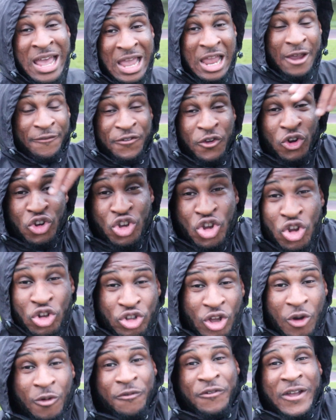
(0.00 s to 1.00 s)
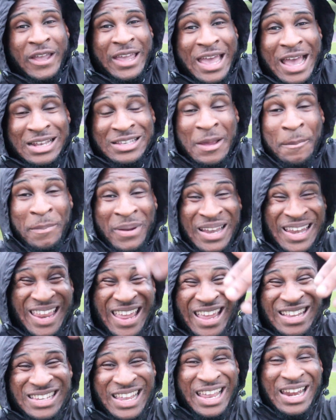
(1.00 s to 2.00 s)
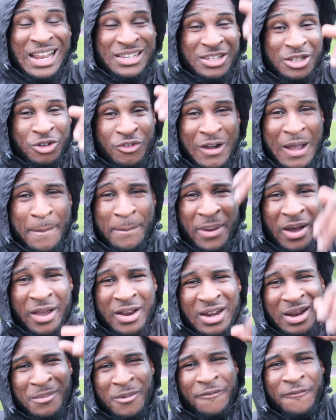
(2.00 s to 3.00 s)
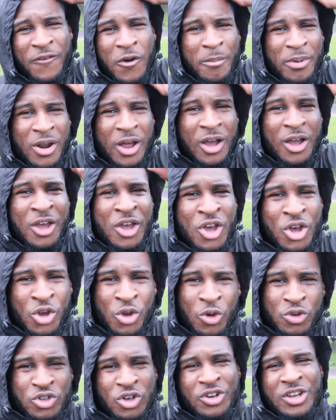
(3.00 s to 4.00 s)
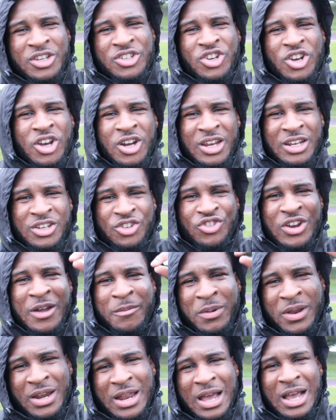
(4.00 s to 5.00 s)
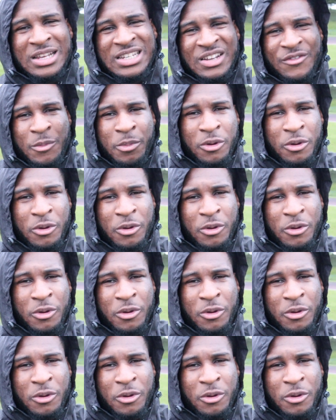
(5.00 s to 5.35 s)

If you're new, don't forget to please hit that subscribe button. I'm a footballer who's on his journey to try and play the highest level